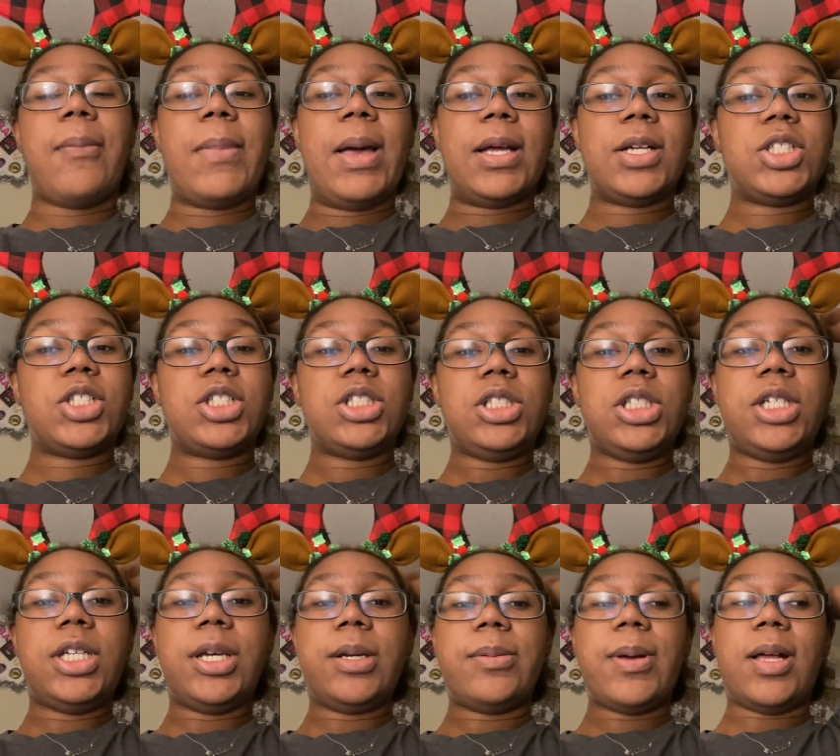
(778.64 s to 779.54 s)

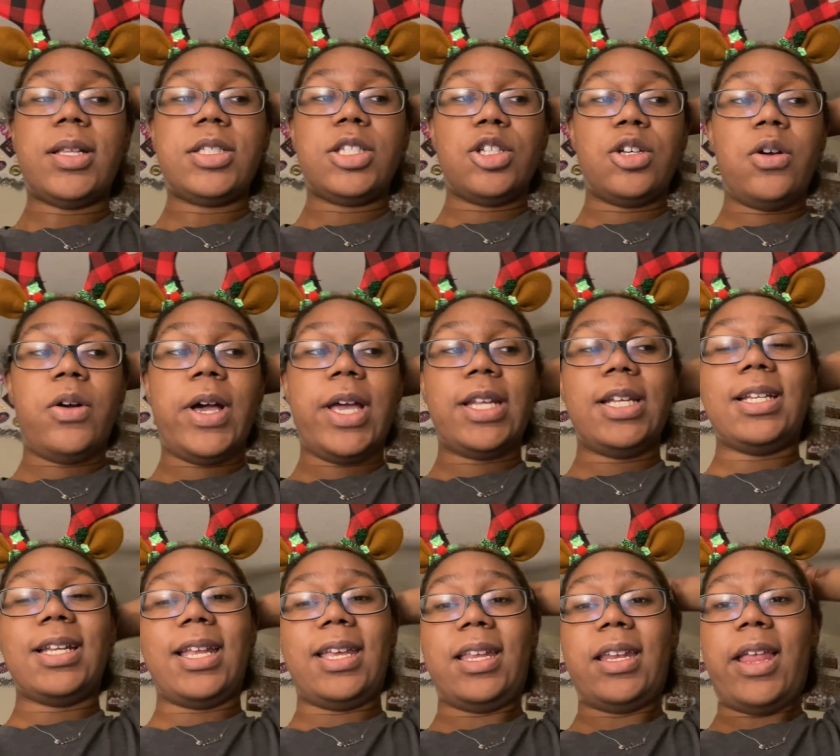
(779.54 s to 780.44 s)
actually about to go ahead
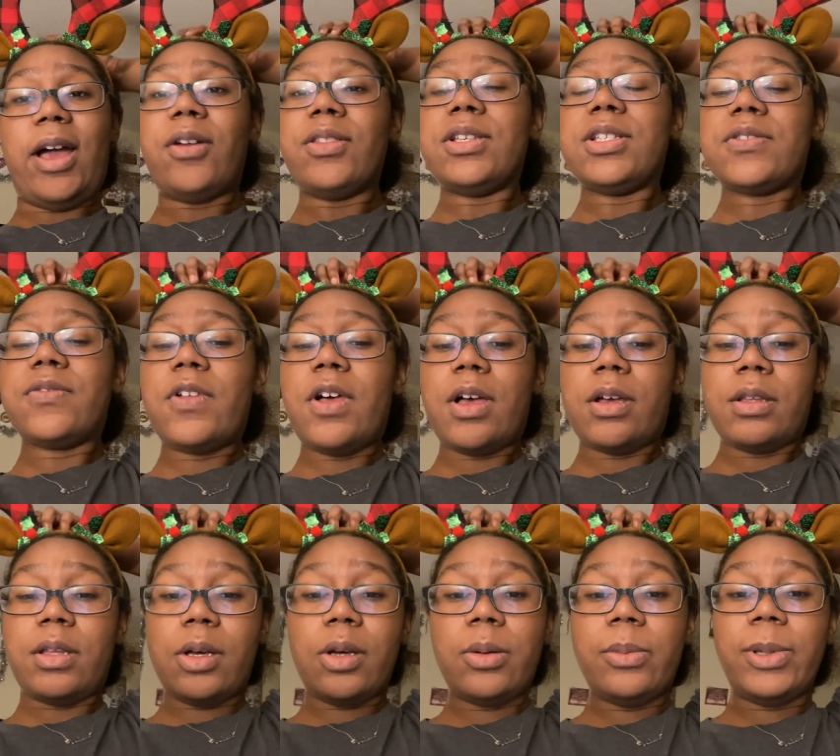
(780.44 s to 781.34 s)
and end out this vlog
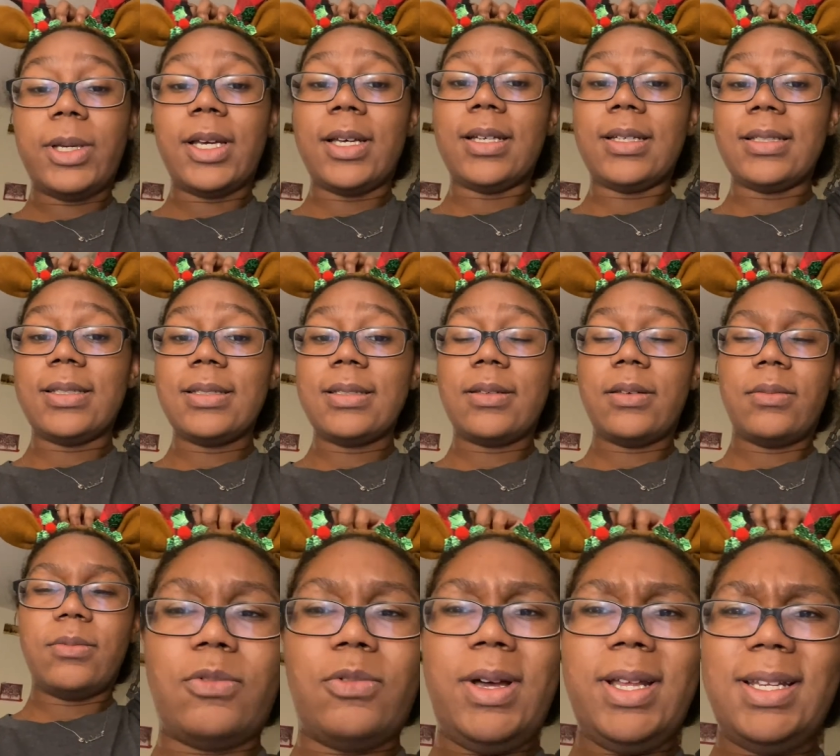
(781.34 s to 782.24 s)
though, because
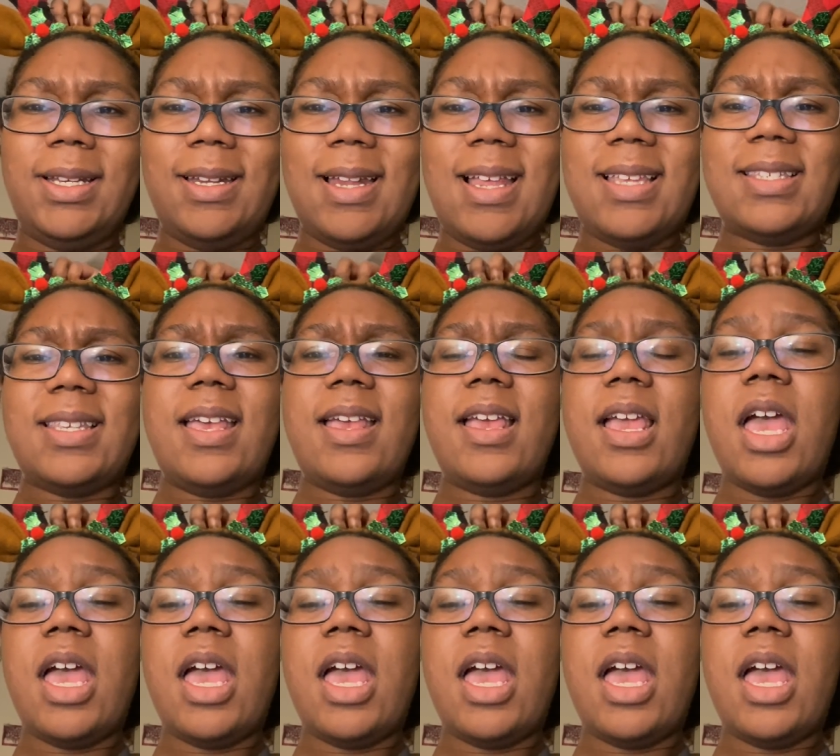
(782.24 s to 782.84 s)
what did I say?